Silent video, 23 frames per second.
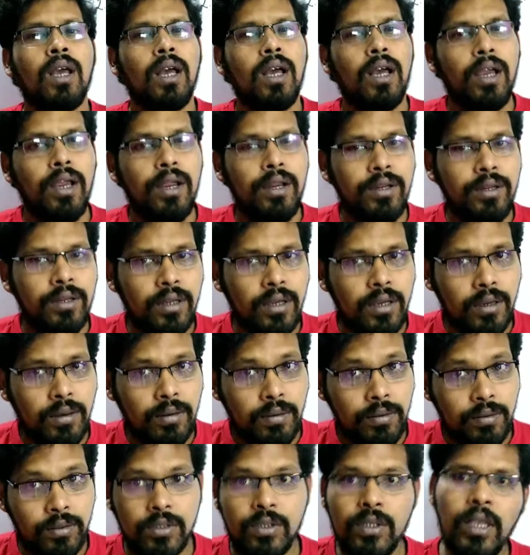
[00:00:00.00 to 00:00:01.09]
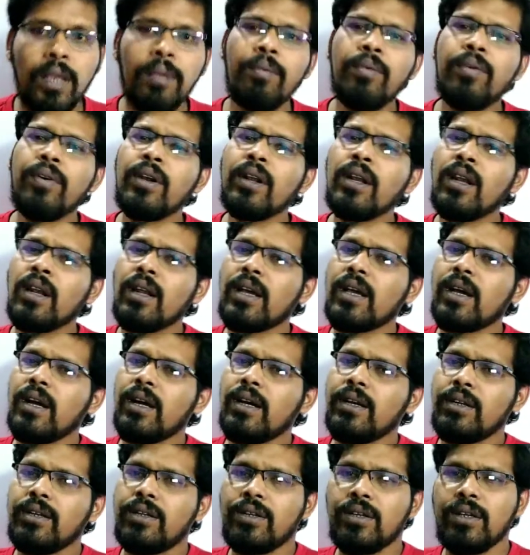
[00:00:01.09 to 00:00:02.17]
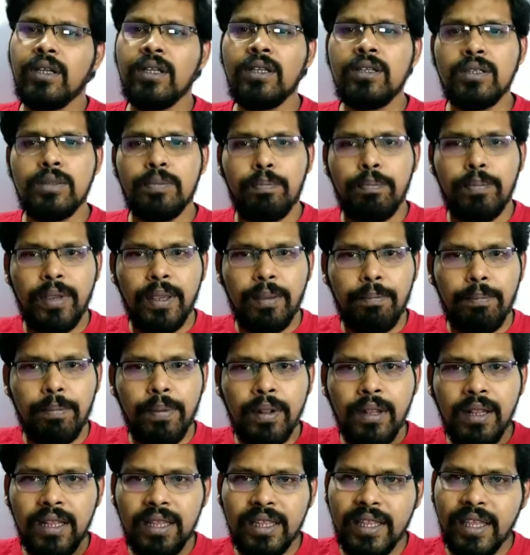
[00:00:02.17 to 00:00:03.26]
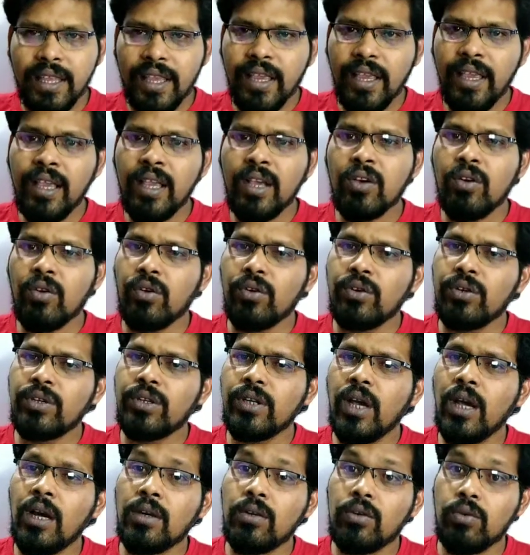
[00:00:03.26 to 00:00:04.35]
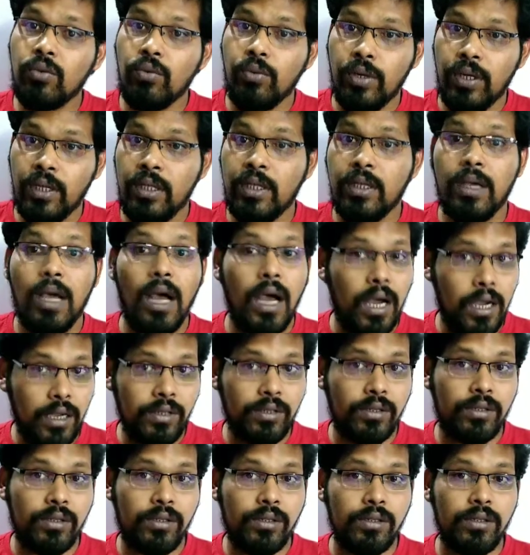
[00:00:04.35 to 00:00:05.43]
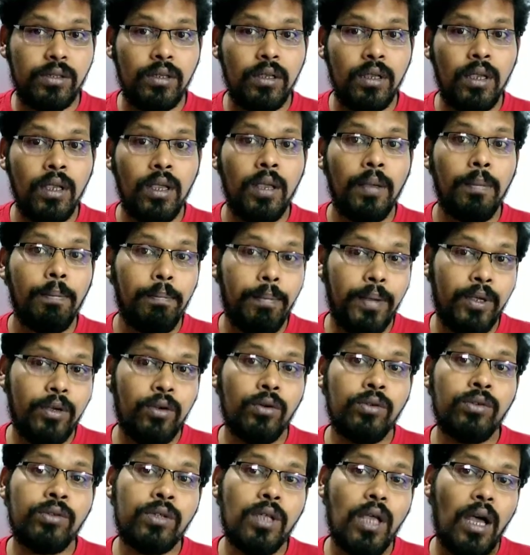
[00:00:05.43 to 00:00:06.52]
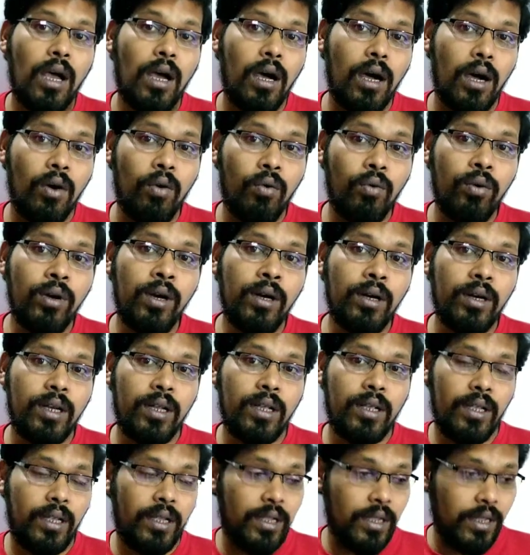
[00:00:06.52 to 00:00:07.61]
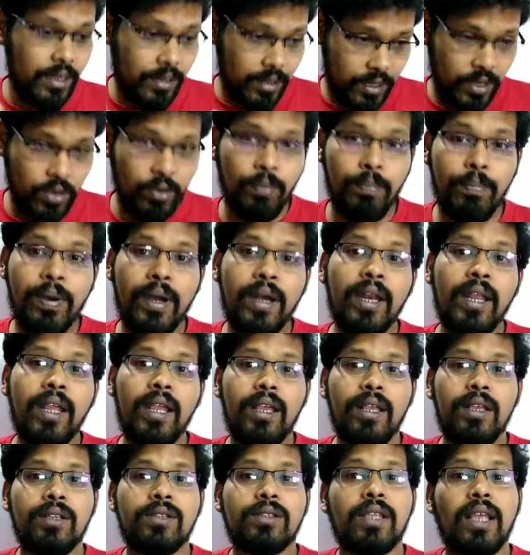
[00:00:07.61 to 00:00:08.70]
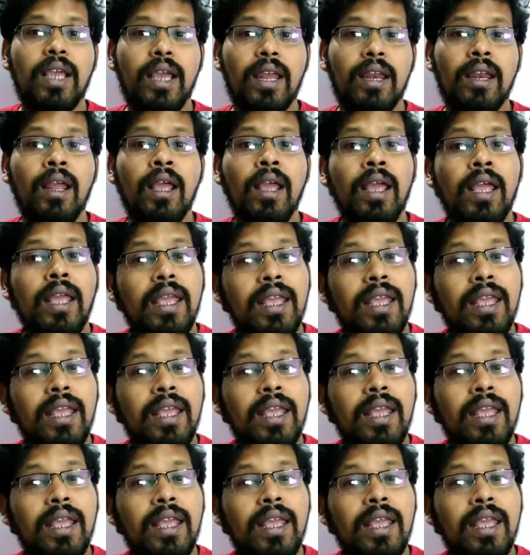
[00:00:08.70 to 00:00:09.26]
and several countries, people, they contact with us because our company is an